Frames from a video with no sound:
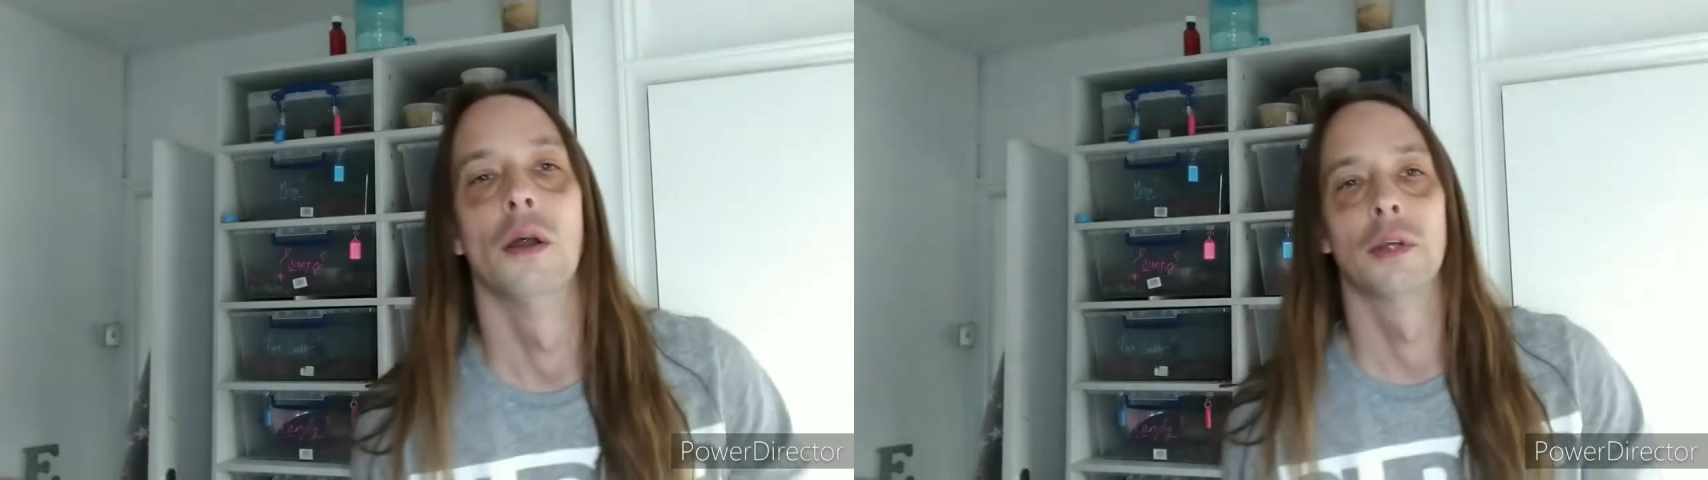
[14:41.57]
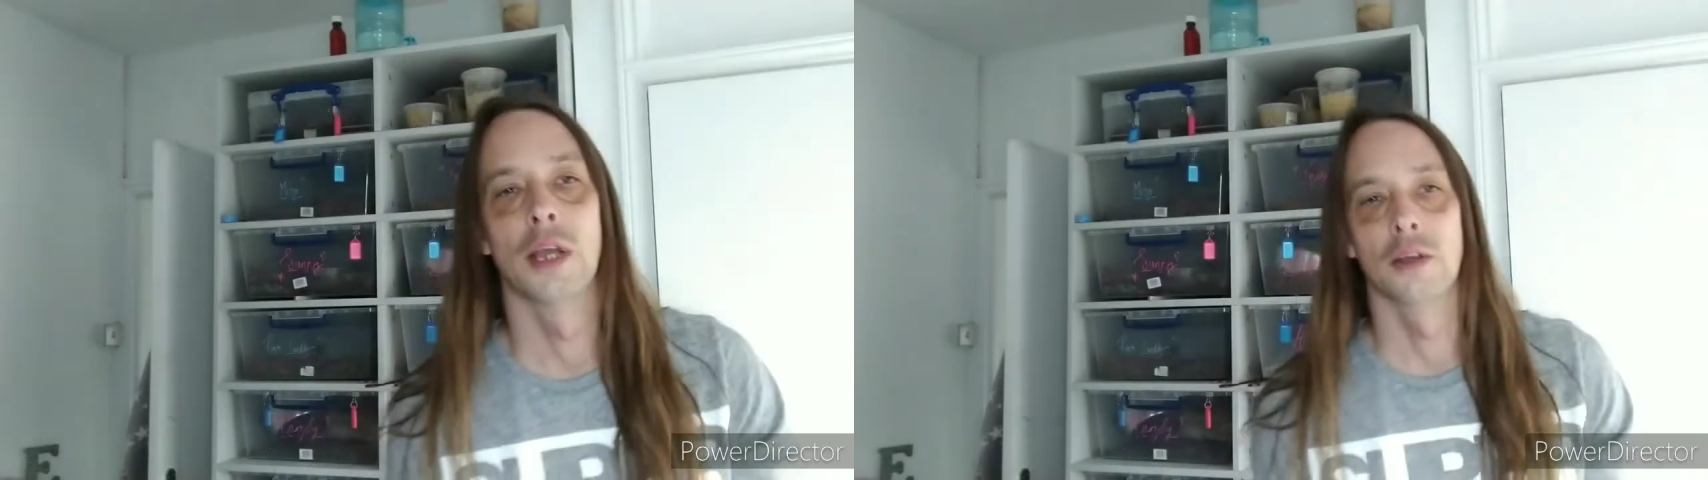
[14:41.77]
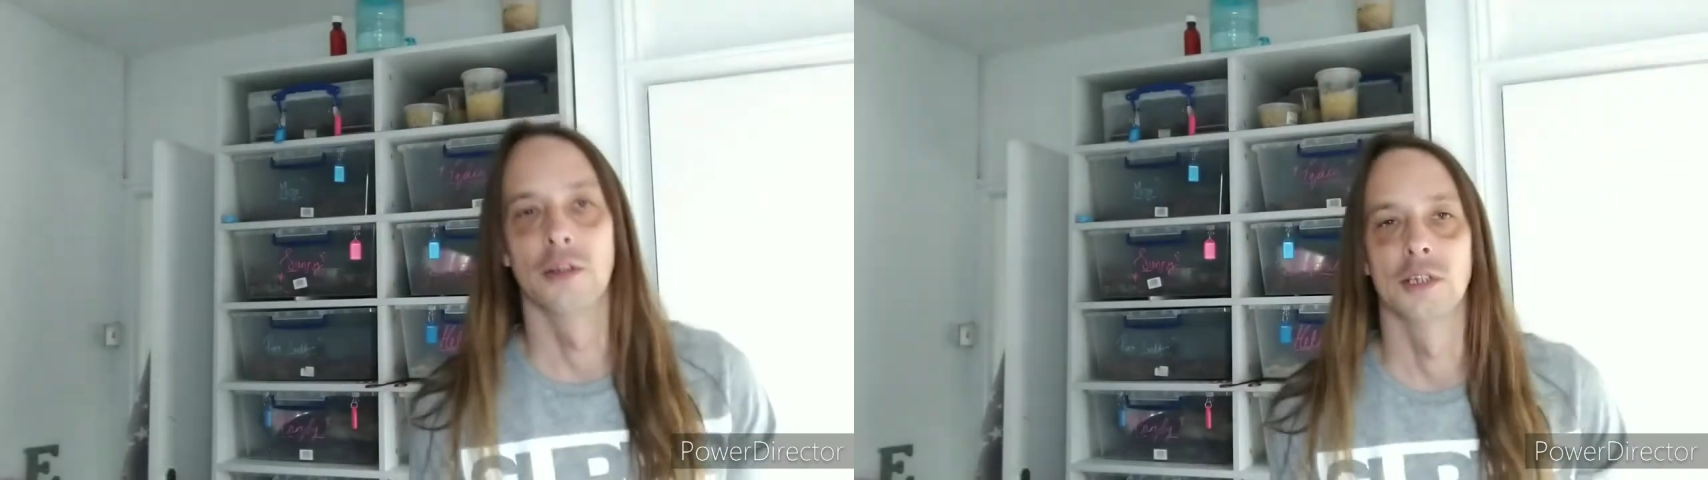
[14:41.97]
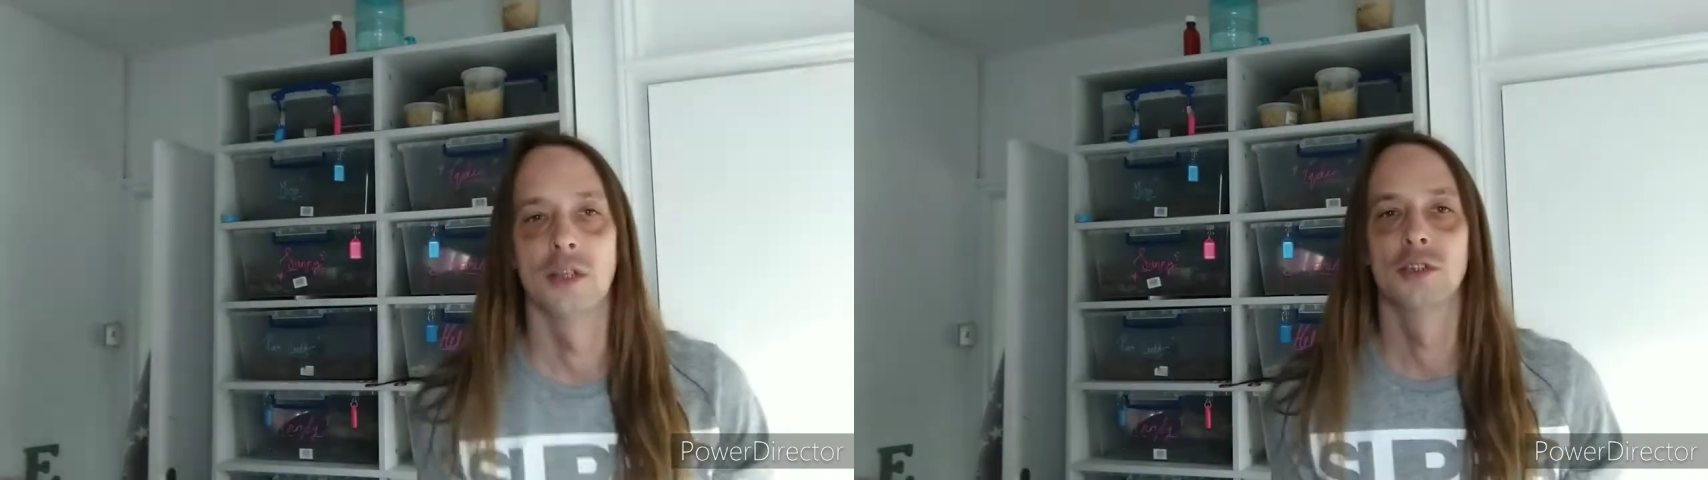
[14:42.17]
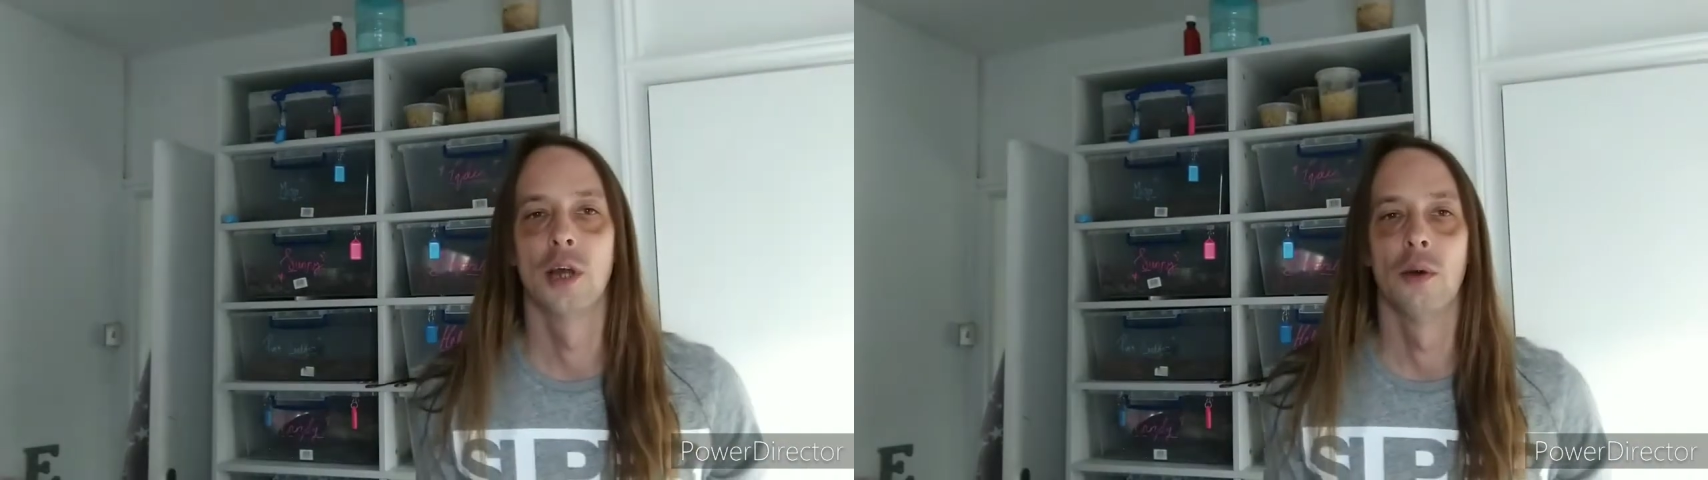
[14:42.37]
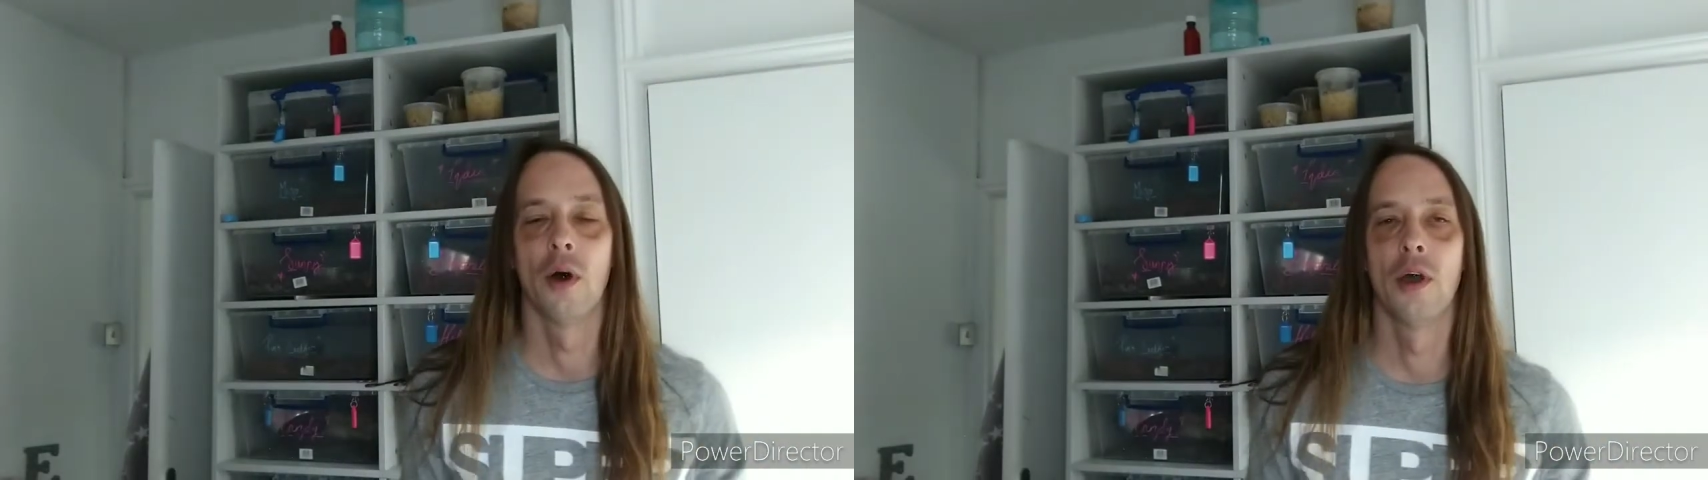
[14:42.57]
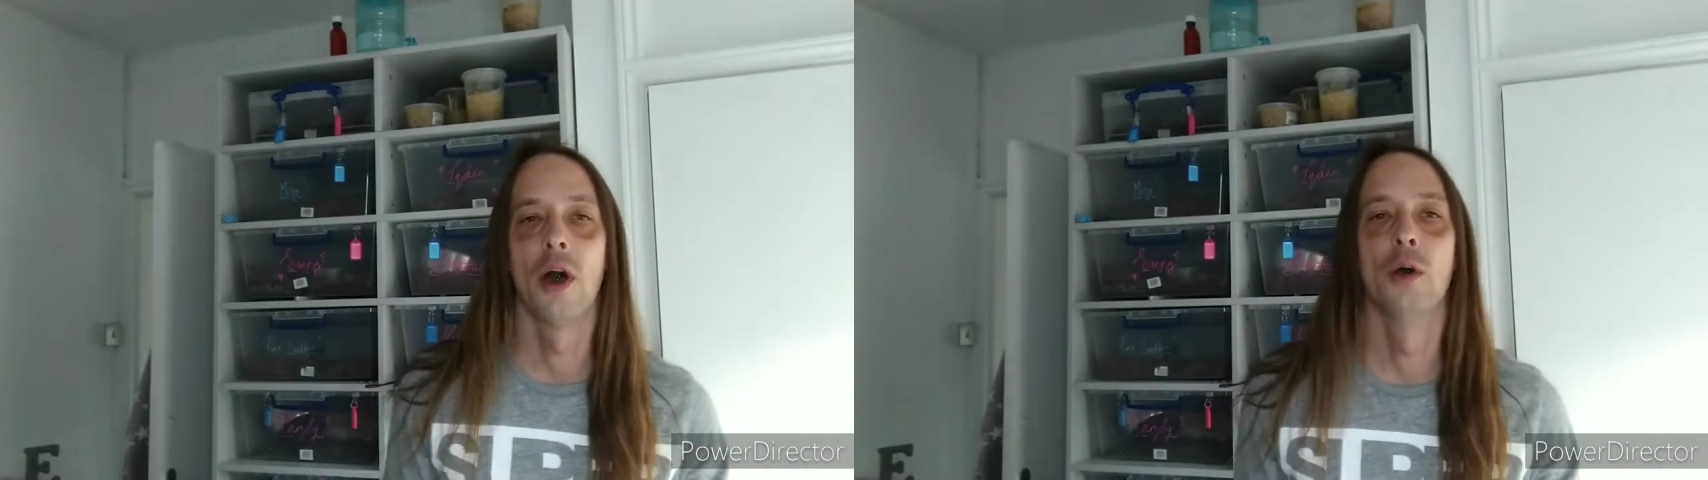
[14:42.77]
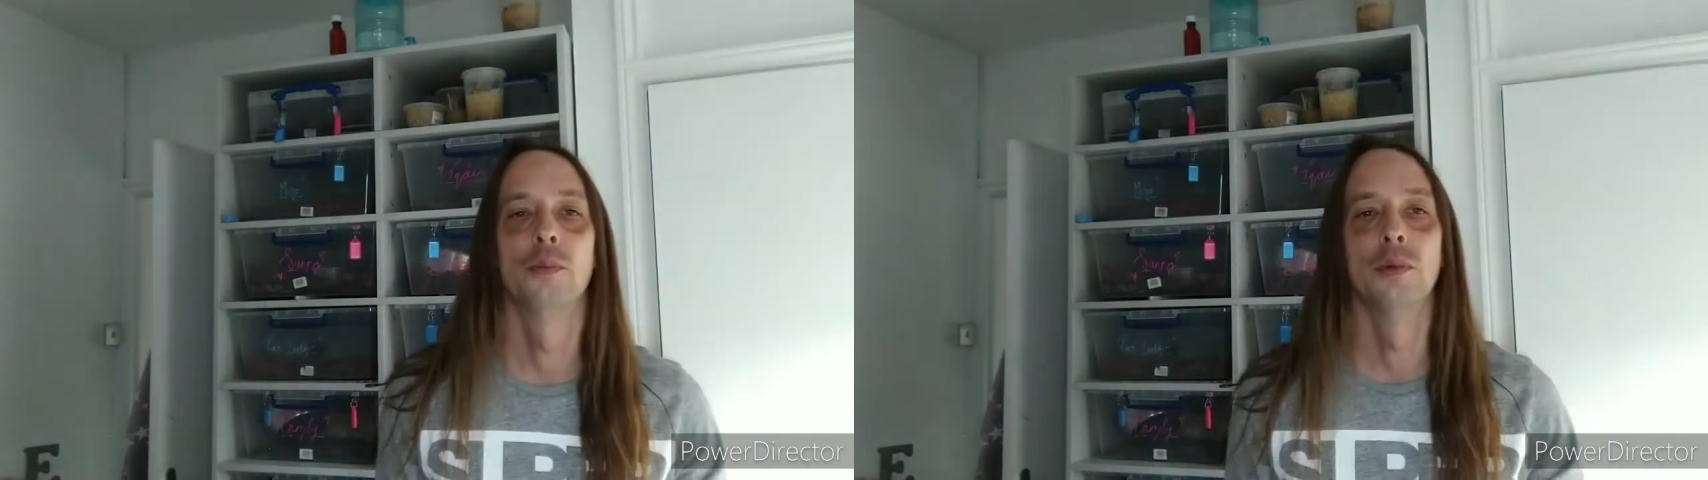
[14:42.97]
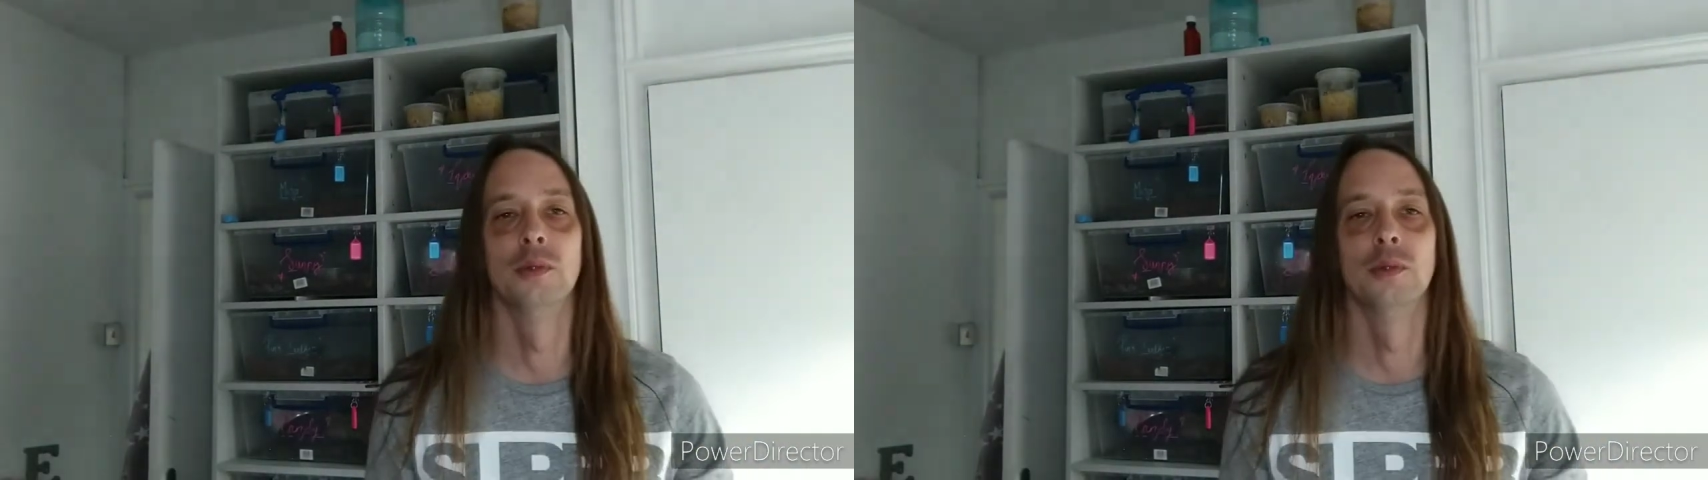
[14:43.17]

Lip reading: Okay guys, so I hope